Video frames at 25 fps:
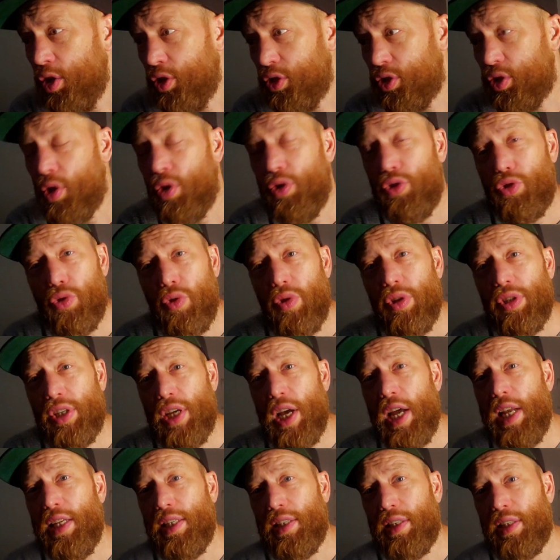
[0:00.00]
Joe Joyce
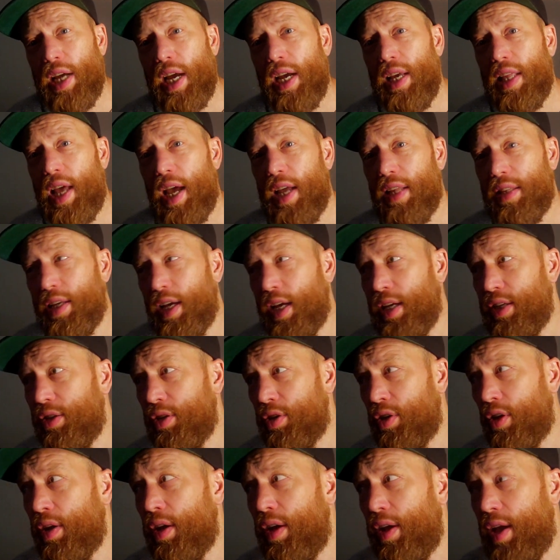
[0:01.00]
had his day that day. You
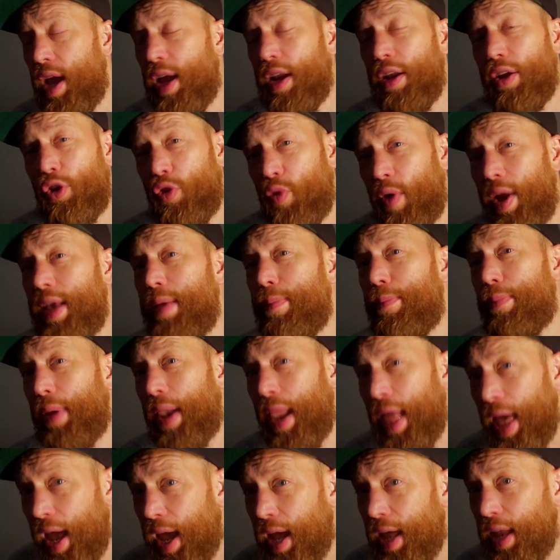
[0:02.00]
know, he had a great
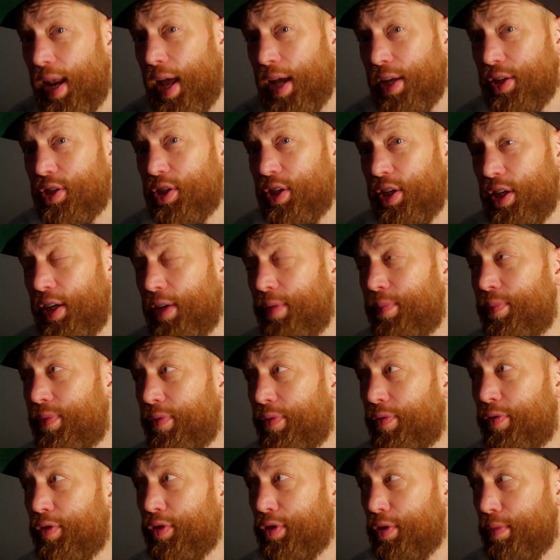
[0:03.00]
plan actually
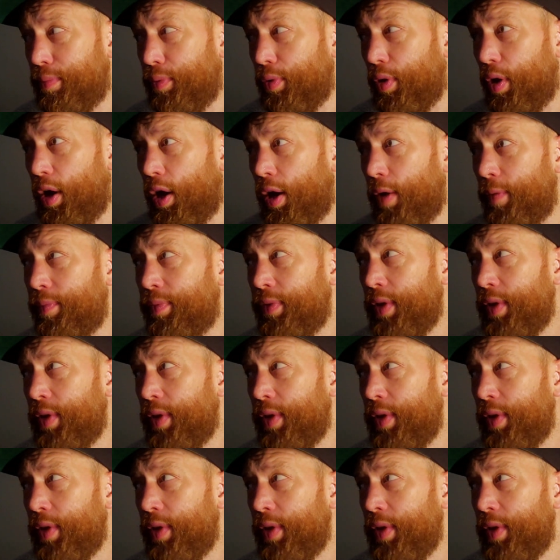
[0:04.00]
for Dubois,